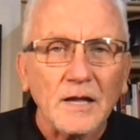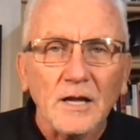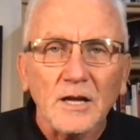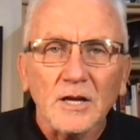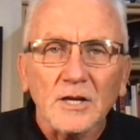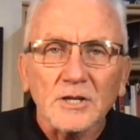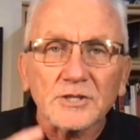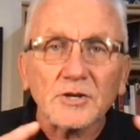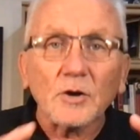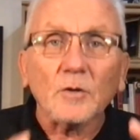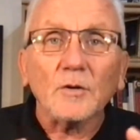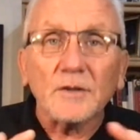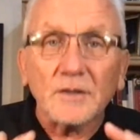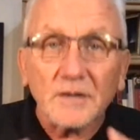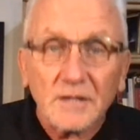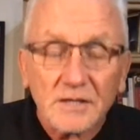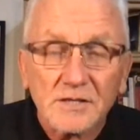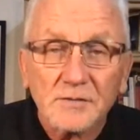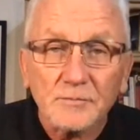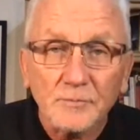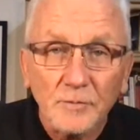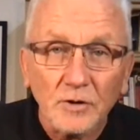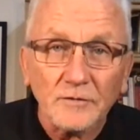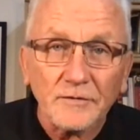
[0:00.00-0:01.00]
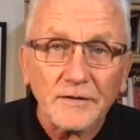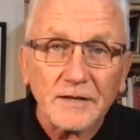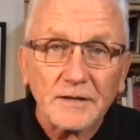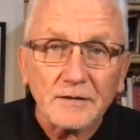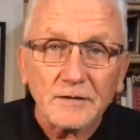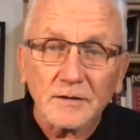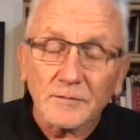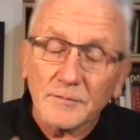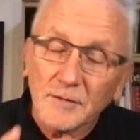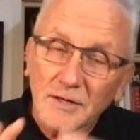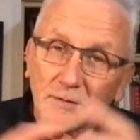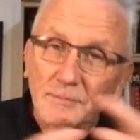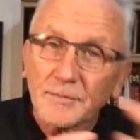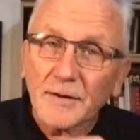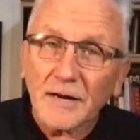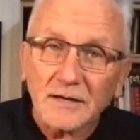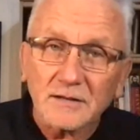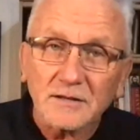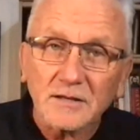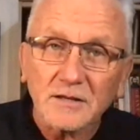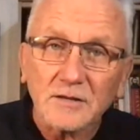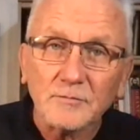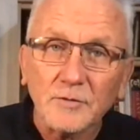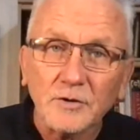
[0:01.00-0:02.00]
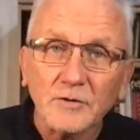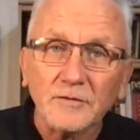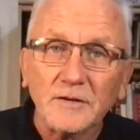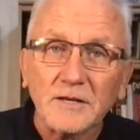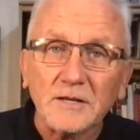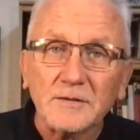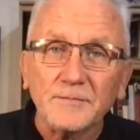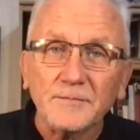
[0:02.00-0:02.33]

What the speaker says: So this movie, let me get back to the movie.